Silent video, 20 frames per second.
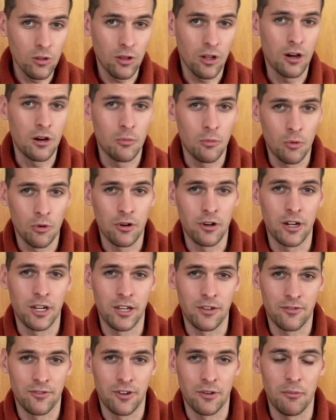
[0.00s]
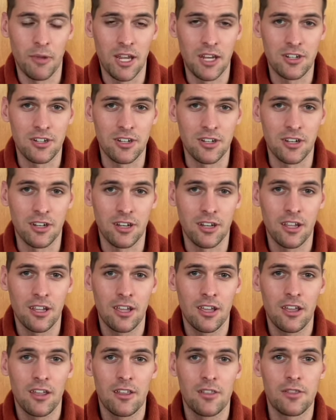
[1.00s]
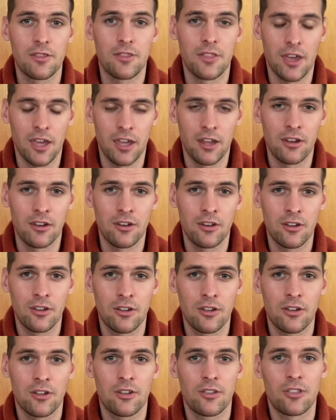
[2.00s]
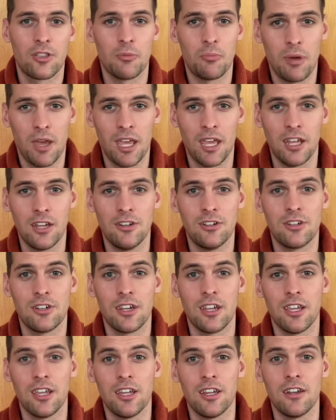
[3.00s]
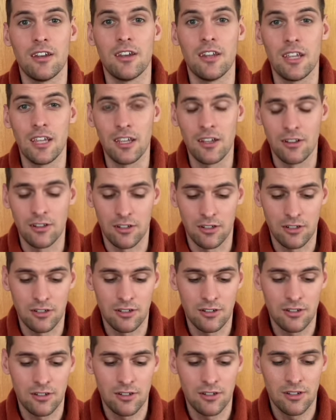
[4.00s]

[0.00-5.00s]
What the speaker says: lot more information than the page in English.